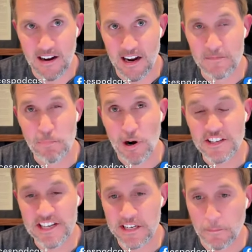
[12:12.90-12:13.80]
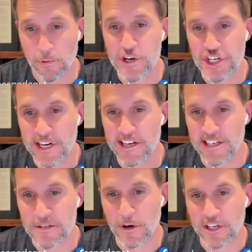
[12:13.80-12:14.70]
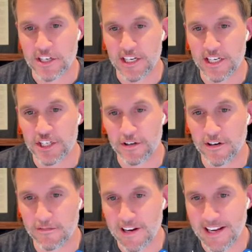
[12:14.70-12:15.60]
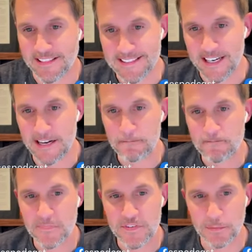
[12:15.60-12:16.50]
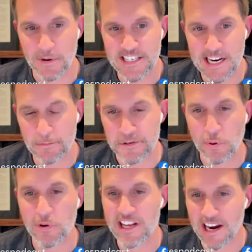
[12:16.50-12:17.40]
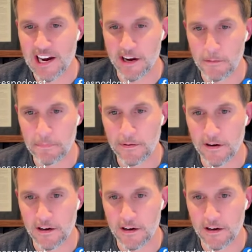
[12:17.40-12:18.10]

i probably didn't appreciate it as much as i should have at the time so my dad was pretty high up